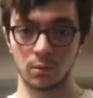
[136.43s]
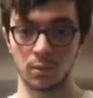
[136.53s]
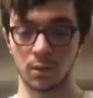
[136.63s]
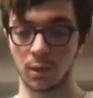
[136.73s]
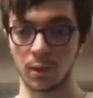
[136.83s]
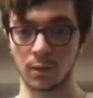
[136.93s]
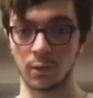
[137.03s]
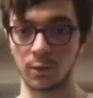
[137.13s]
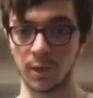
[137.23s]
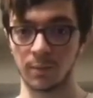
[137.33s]
And then you
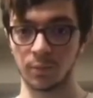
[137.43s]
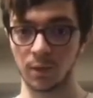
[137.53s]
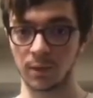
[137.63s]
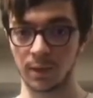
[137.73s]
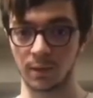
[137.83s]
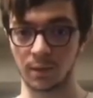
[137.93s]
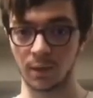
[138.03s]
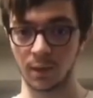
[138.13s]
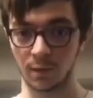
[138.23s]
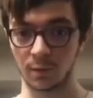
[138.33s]
probably can see
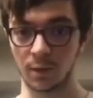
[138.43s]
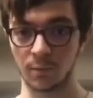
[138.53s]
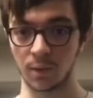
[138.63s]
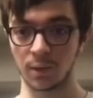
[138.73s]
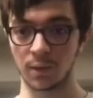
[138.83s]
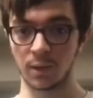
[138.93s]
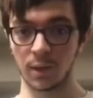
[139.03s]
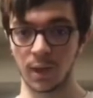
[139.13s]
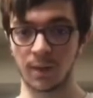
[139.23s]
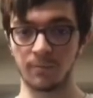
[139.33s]
it, but
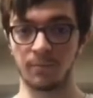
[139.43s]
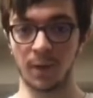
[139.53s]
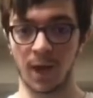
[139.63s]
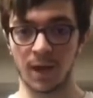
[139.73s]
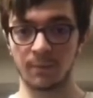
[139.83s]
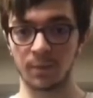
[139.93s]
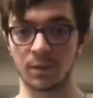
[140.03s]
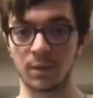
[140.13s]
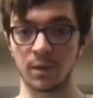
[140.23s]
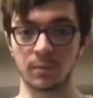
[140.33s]
I'm popping.
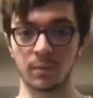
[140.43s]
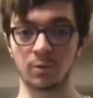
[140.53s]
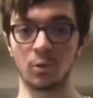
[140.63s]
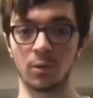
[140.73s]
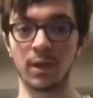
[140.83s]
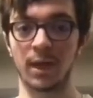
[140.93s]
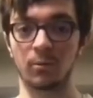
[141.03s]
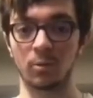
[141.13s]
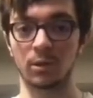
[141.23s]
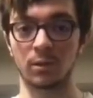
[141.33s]
I'm going
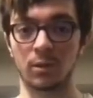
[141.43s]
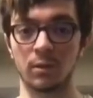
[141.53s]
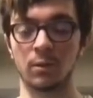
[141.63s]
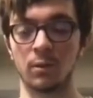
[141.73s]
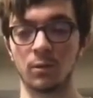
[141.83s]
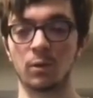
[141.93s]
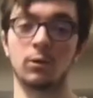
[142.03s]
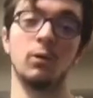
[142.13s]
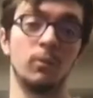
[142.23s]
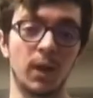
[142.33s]
downwards or going
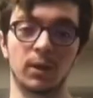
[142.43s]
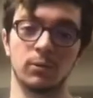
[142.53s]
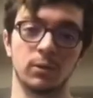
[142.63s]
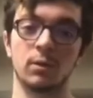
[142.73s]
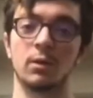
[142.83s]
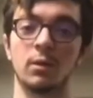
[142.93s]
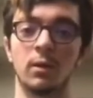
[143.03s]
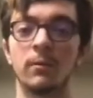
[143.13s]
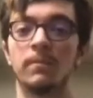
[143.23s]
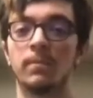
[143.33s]
backwards.
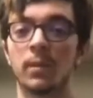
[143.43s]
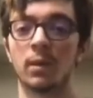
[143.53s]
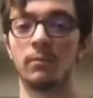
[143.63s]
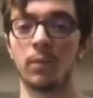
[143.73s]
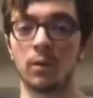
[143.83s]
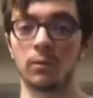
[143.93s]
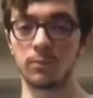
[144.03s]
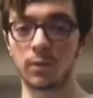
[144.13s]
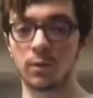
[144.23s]
Boom, boom.